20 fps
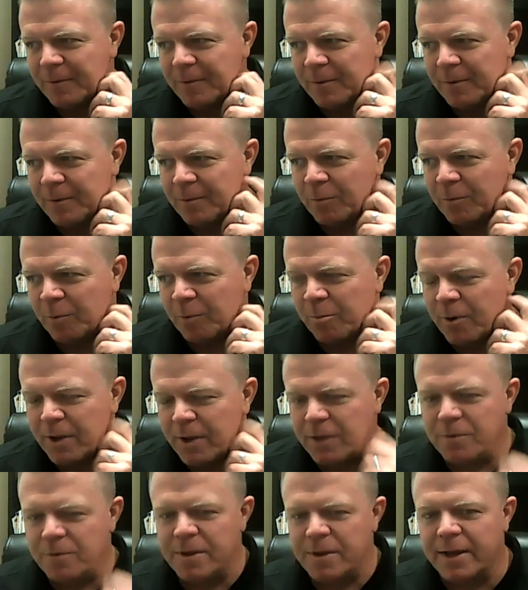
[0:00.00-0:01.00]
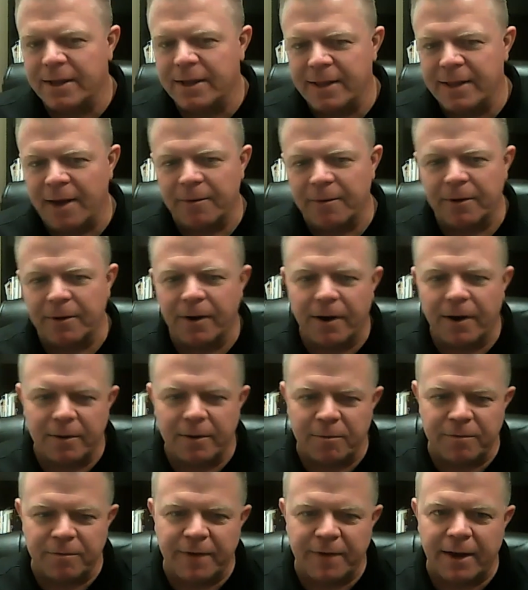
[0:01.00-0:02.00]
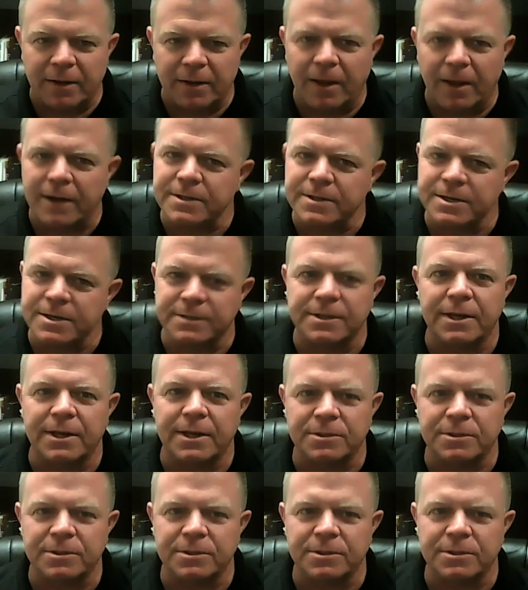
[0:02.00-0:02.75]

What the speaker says: we're pretty unique in that regard, and we've had a lot of success